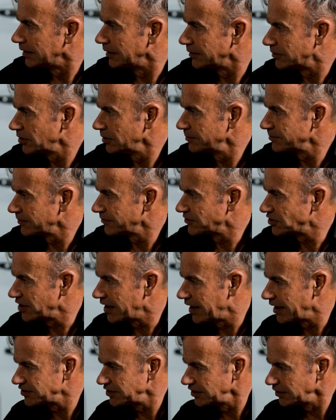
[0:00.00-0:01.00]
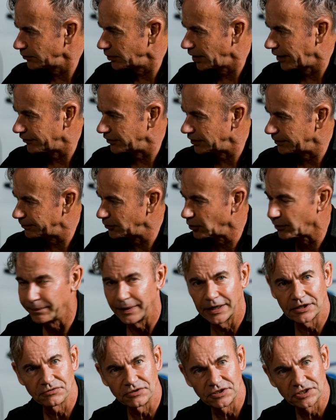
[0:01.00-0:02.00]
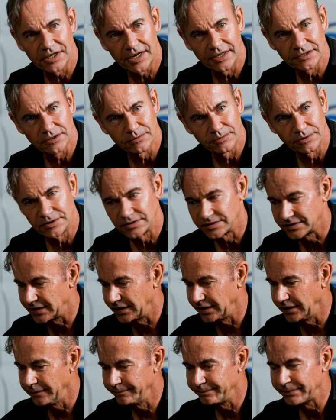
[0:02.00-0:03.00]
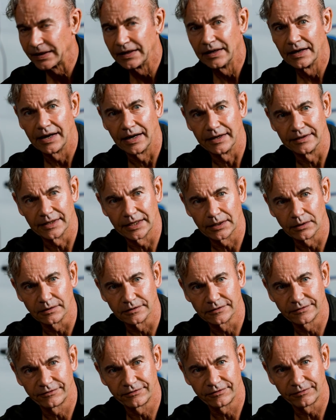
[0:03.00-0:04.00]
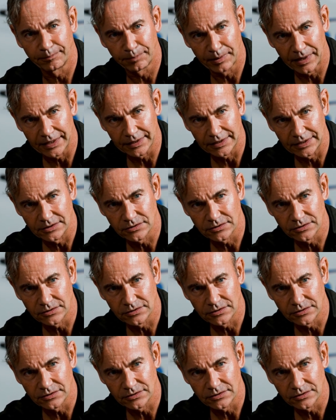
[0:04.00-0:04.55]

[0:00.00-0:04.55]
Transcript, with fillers: In terms of charging, we have an inbuilt battery charger which is here and that'll plug